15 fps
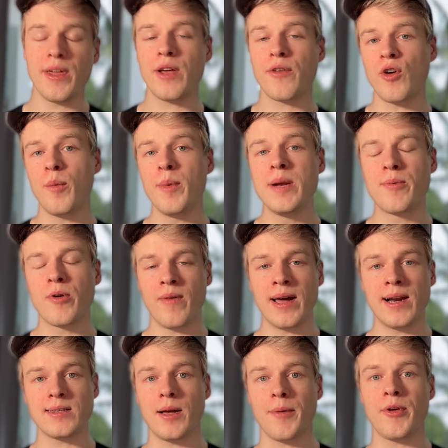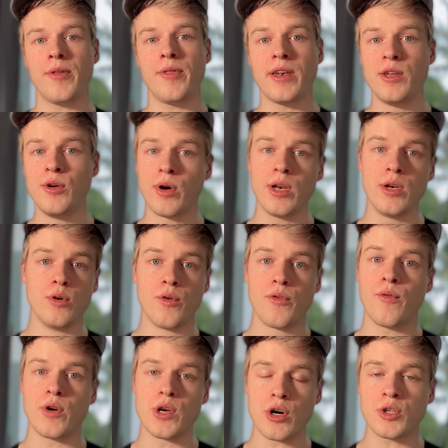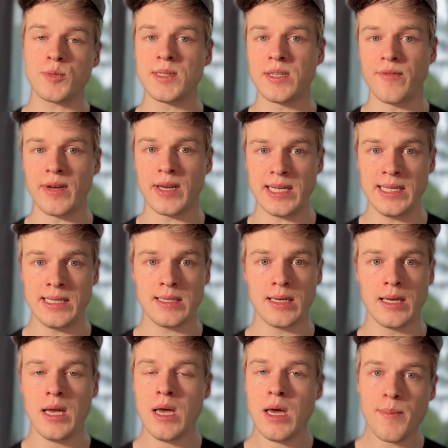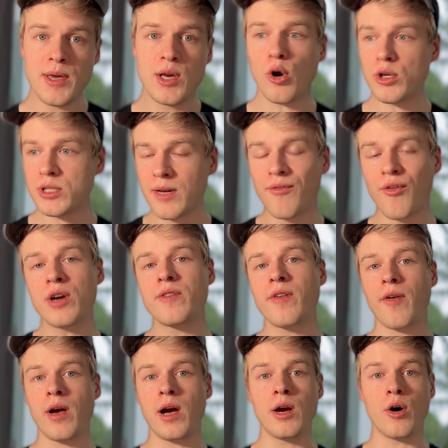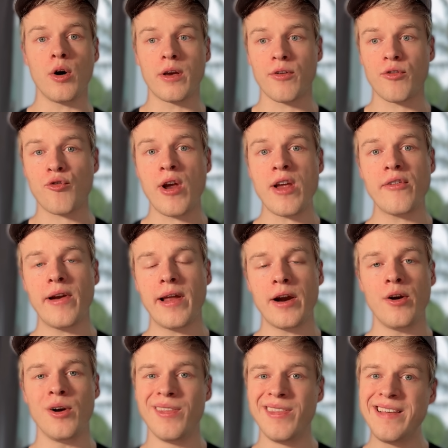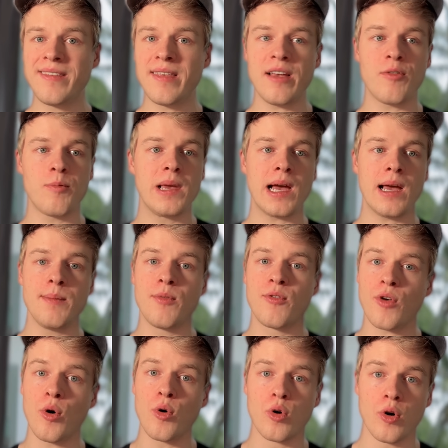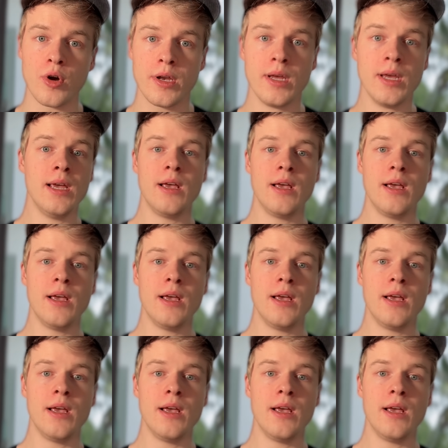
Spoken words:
There are so many providers out there that you can use for your specific needs, because the voice AI orchestration layer these days became so good